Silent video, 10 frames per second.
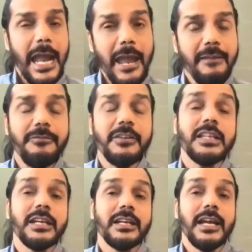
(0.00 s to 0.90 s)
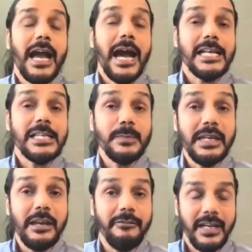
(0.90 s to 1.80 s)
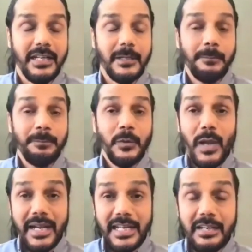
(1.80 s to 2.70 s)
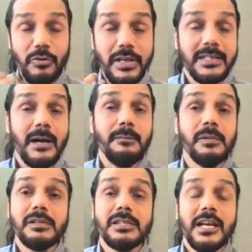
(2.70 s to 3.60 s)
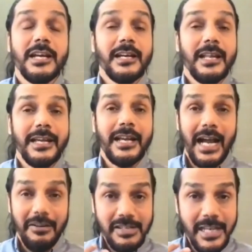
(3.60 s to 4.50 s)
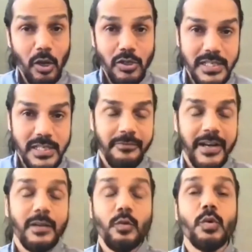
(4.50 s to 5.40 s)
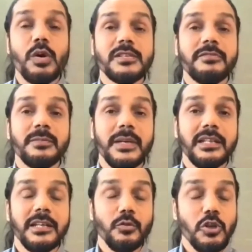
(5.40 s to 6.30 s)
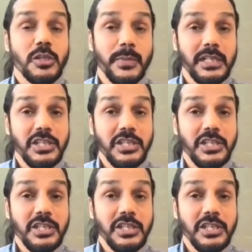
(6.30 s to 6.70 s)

Everything has been affected. You know, I can give you examples. Like, I have a psychologist friend who works with me in the Hinduja hospital.